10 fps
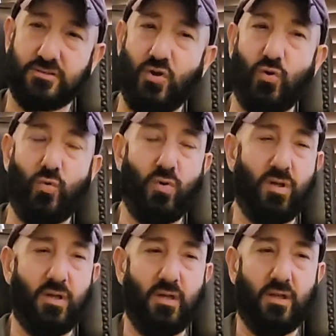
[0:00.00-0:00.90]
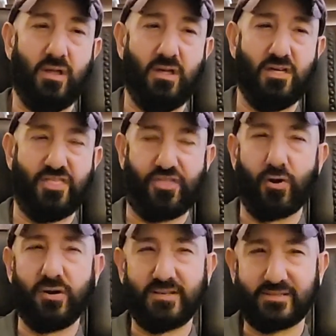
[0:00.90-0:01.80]
So
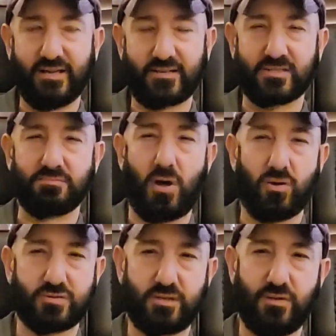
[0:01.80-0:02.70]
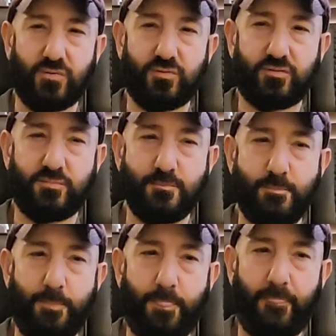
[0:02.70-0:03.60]
36 small stills,
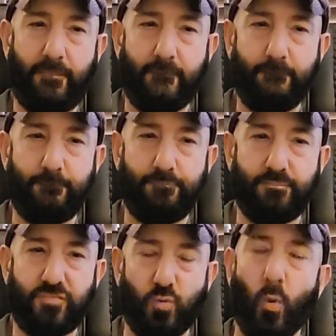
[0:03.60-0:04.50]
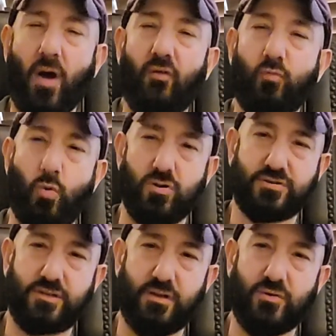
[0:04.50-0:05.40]
12 wash
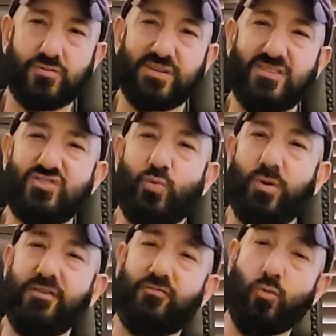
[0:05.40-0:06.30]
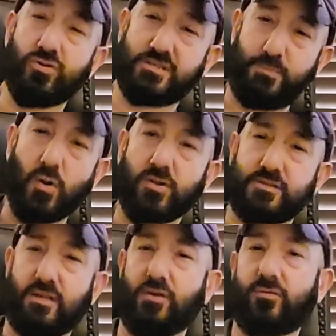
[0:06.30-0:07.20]
stills, and 24 spirit
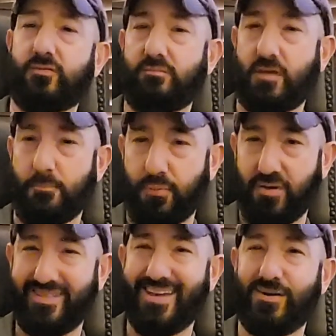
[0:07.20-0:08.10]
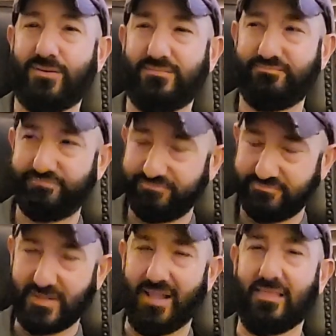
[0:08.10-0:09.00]
stills. They're putting out
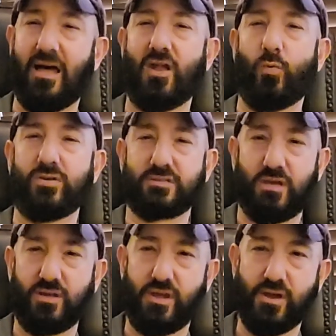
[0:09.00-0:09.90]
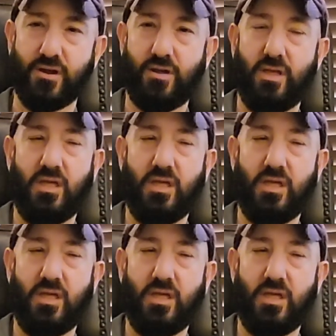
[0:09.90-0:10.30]
a lot of whiskey a year.